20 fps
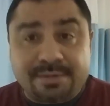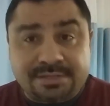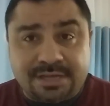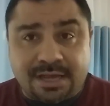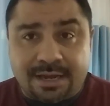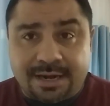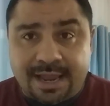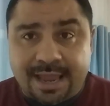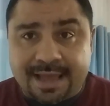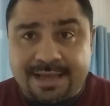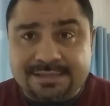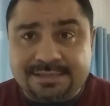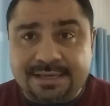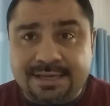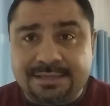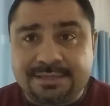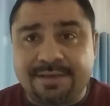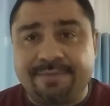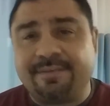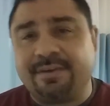Amazon
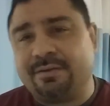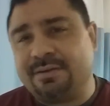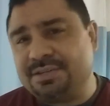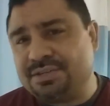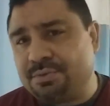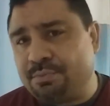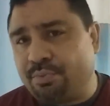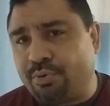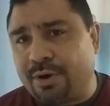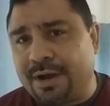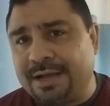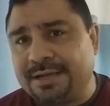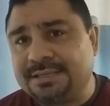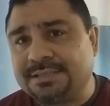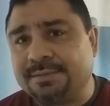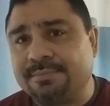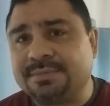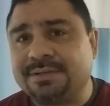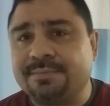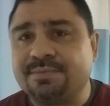has it. It varies in
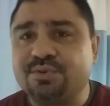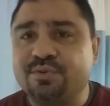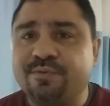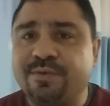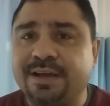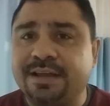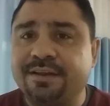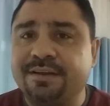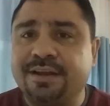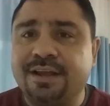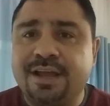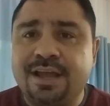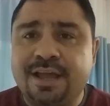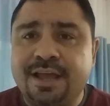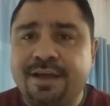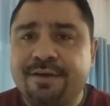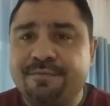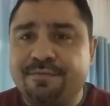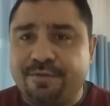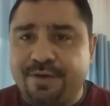price. Sometimes you'll find
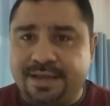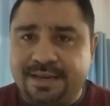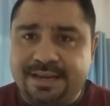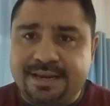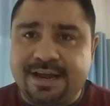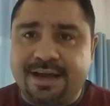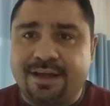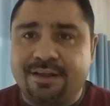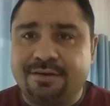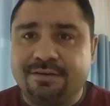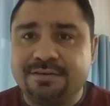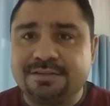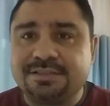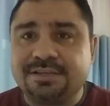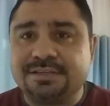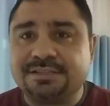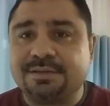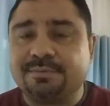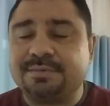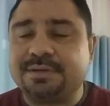it for
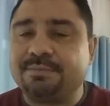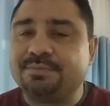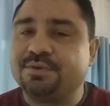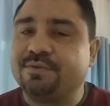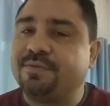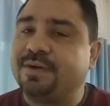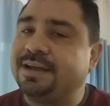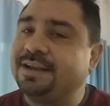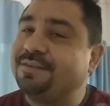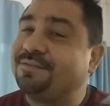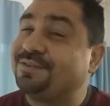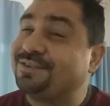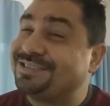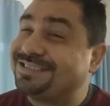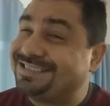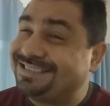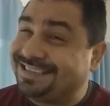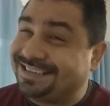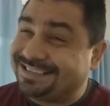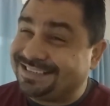$80. Sometimes you'll find
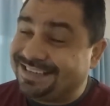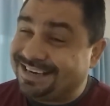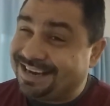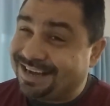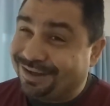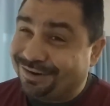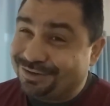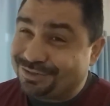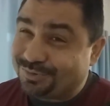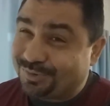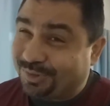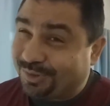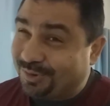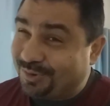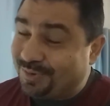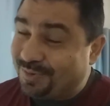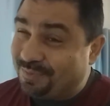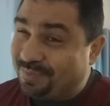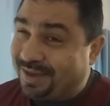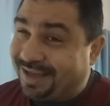it for
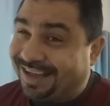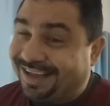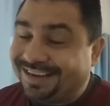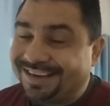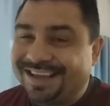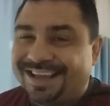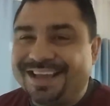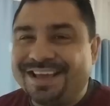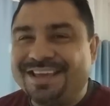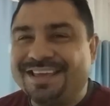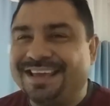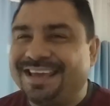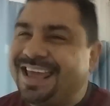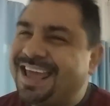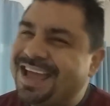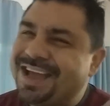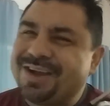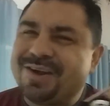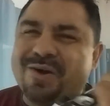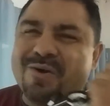$60 with a coupon.
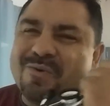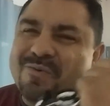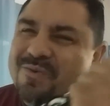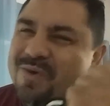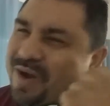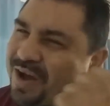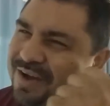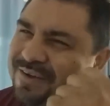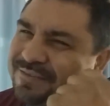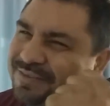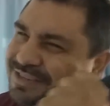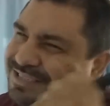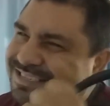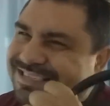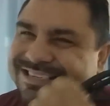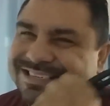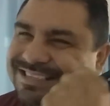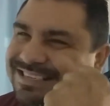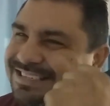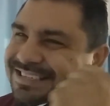You can't go wrong
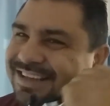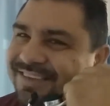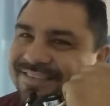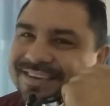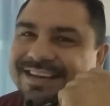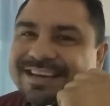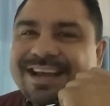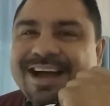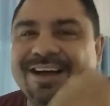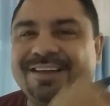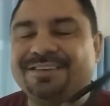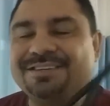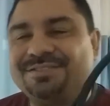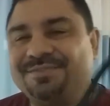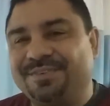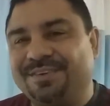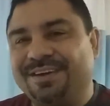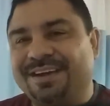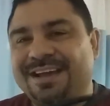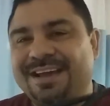for $60,
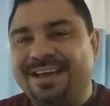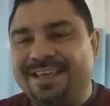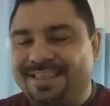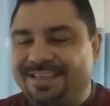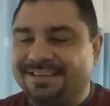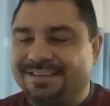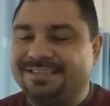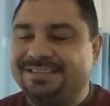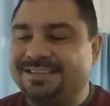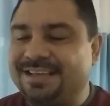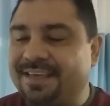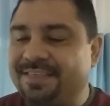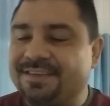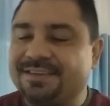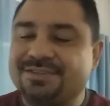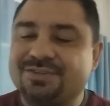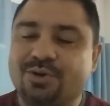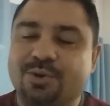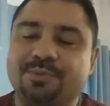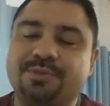$70 for this
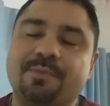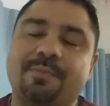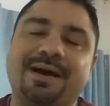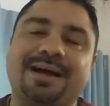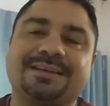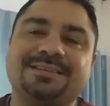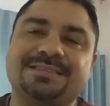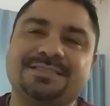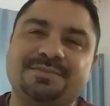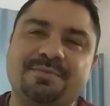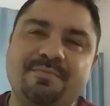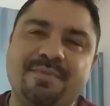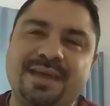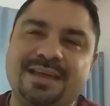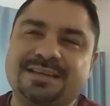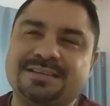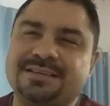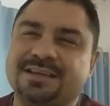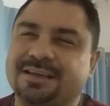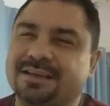stethoscope. The box is
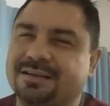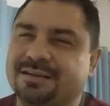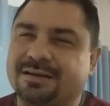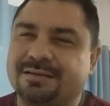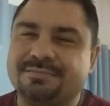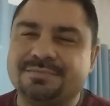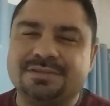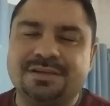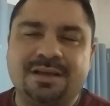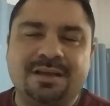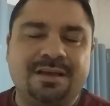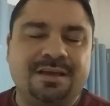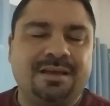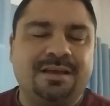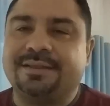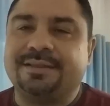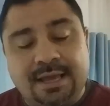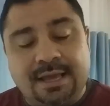amazing. It comes.